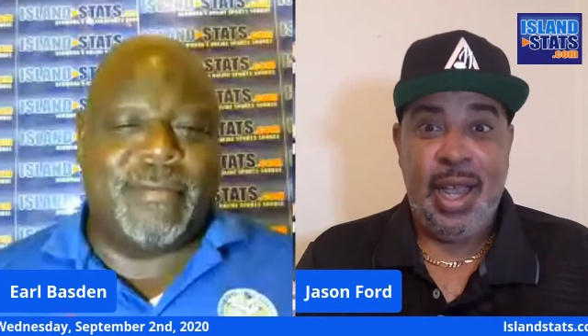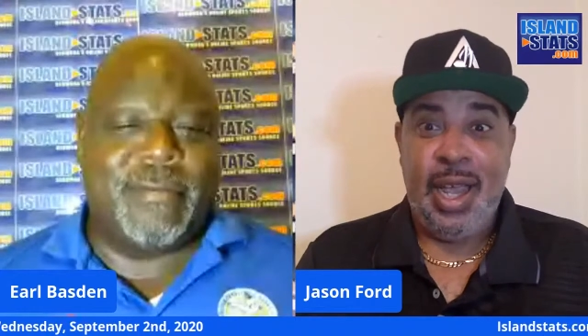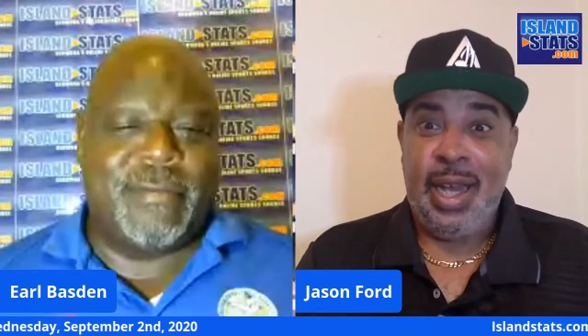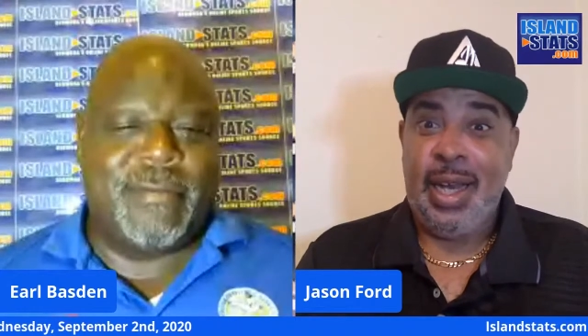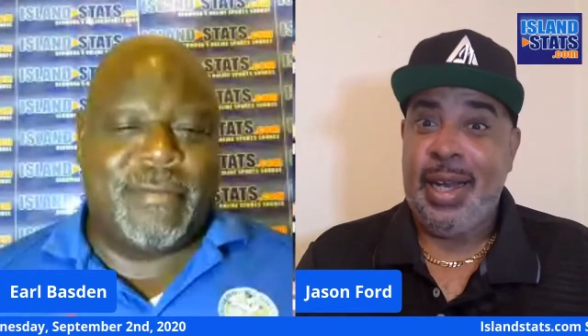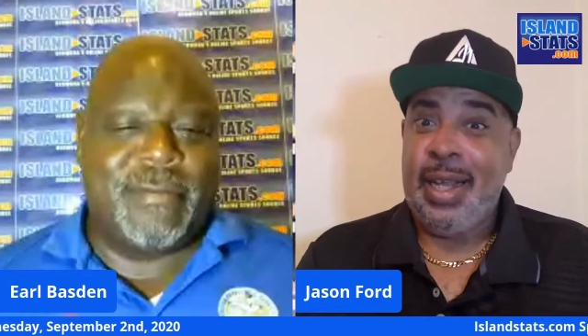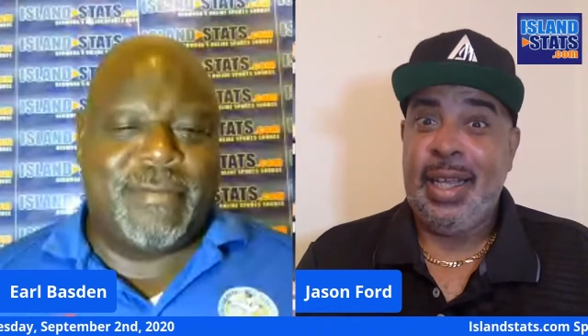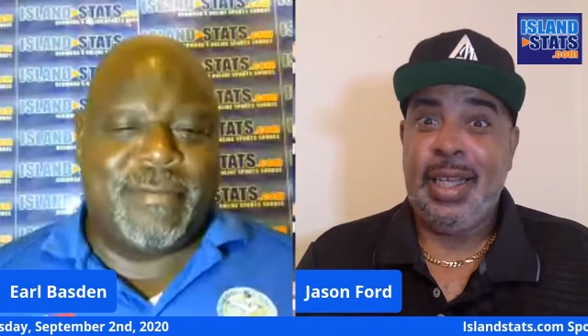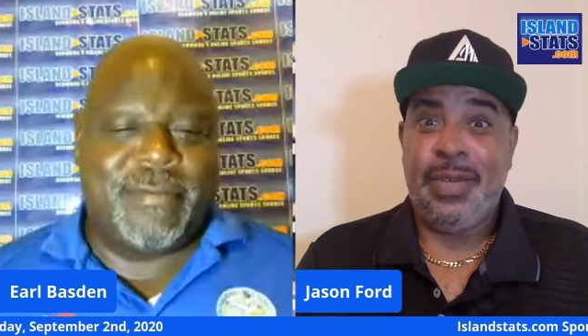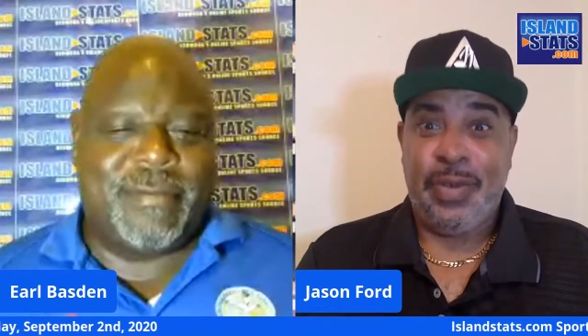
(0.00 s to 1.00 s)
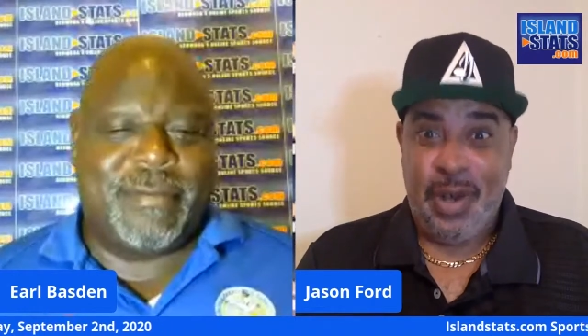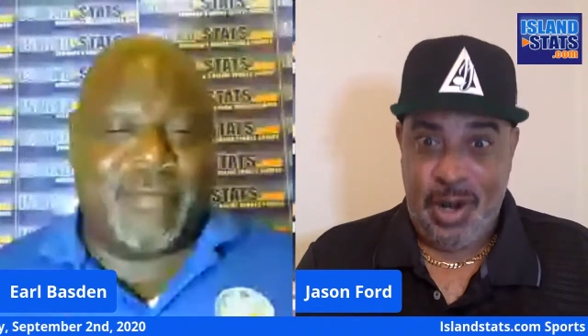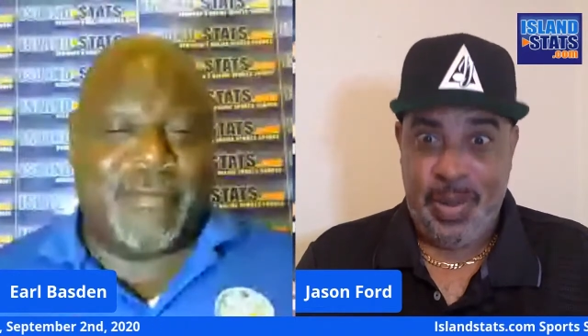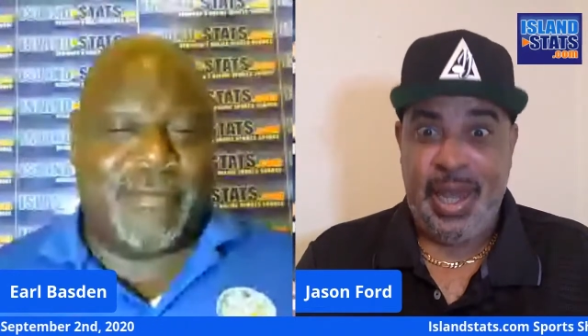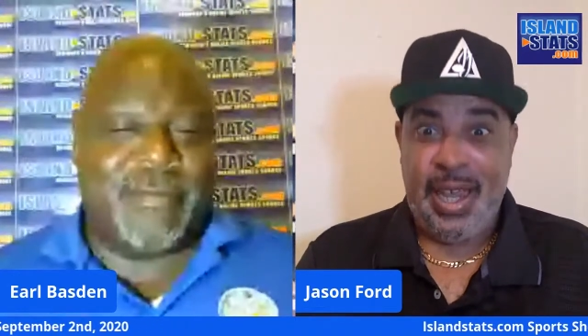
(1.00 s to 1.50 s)
and his
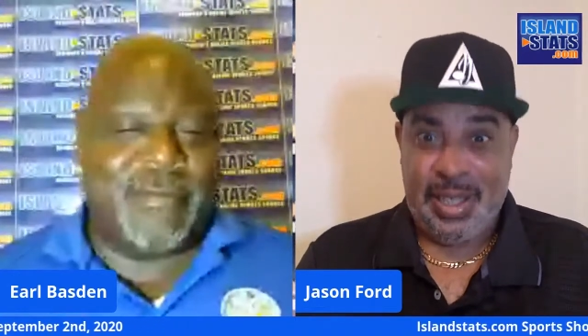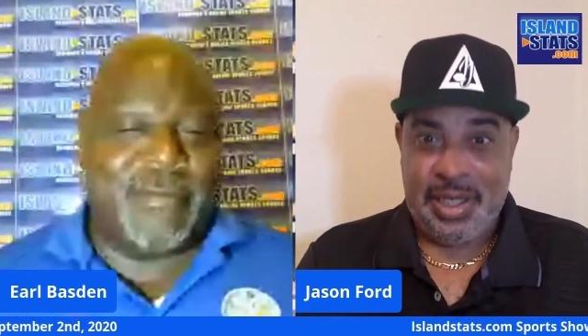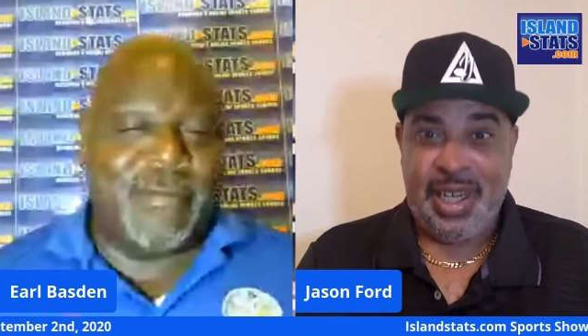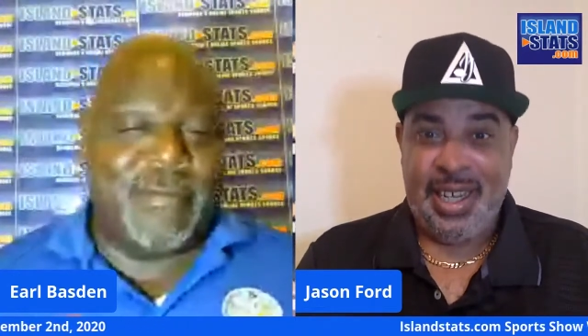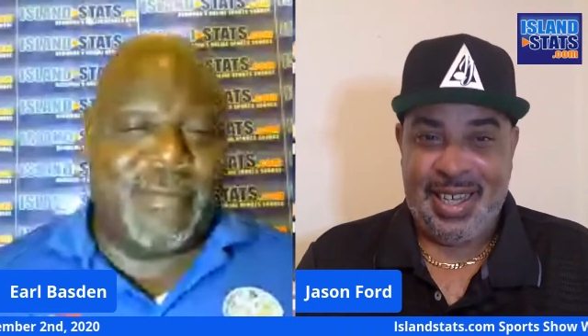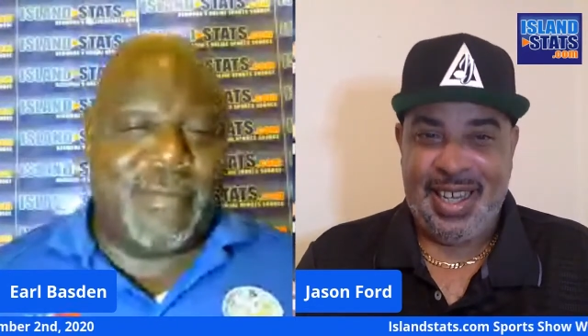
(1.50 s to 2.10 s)
firm handshake,